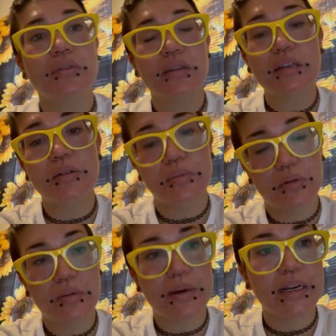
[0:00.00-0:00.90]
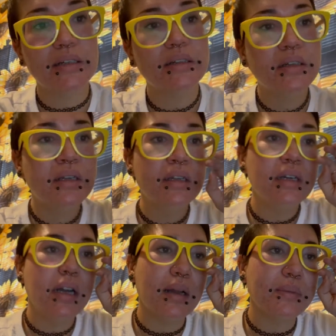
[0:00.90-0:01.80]
theobromine.
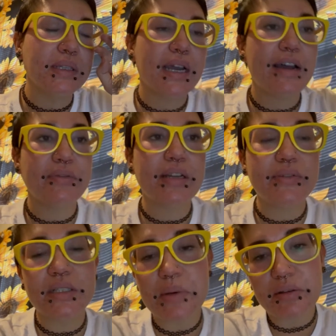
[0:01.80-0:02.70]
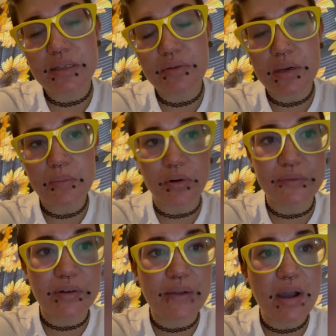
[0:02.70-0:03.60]
The half-life is about
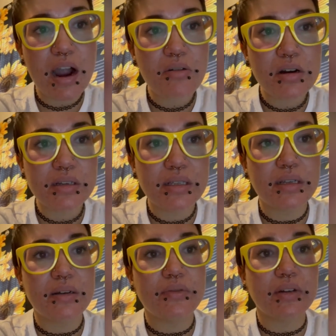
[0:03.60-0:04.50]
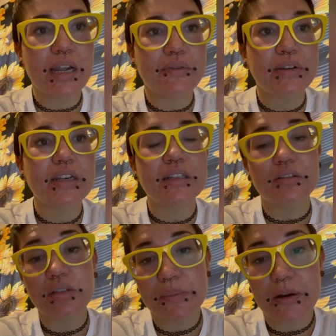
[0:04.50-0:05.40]
17.5 hours. For caffeine, it's
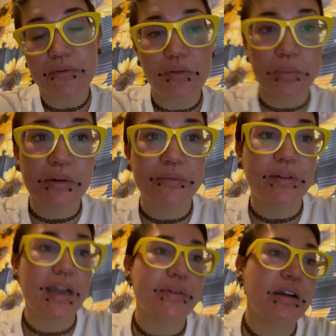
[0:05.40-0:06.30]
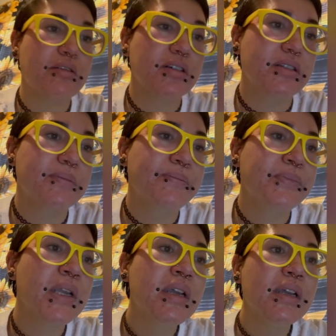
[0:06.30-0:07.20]
only about 4.5 hours.
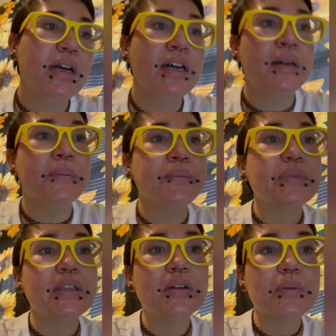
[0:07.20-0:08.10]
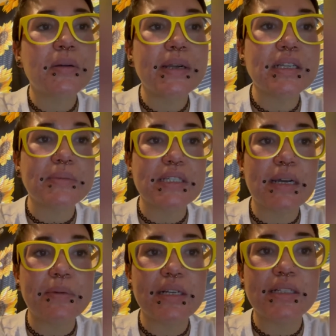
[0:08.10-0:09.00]
Theobromine is
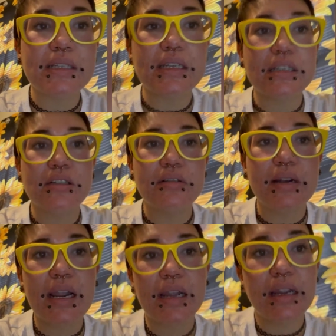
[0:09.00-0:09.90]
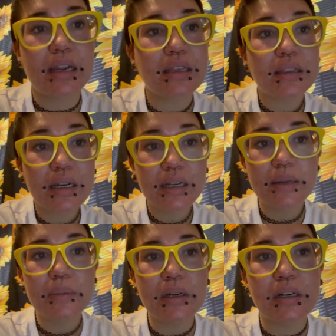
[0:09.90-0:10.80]
metabolized into
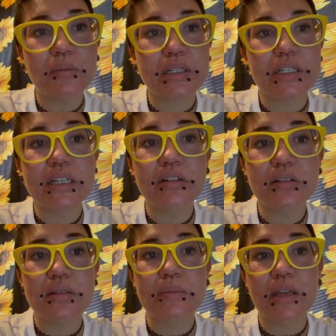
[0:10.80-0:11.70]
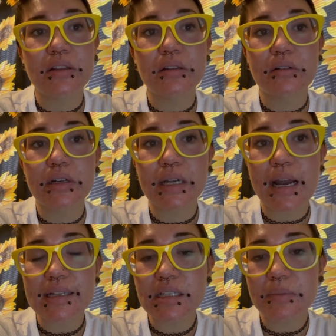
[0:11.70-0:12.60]
anthyme, which yields methyluric
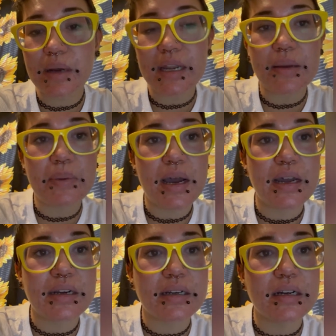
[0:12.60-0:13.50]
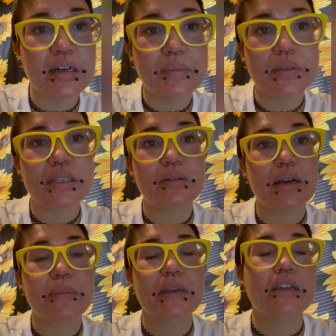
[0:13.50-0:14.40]
acid by hepatic
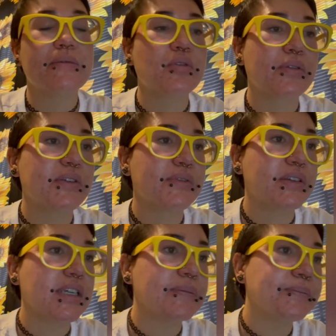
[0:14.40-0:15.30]
CYP450.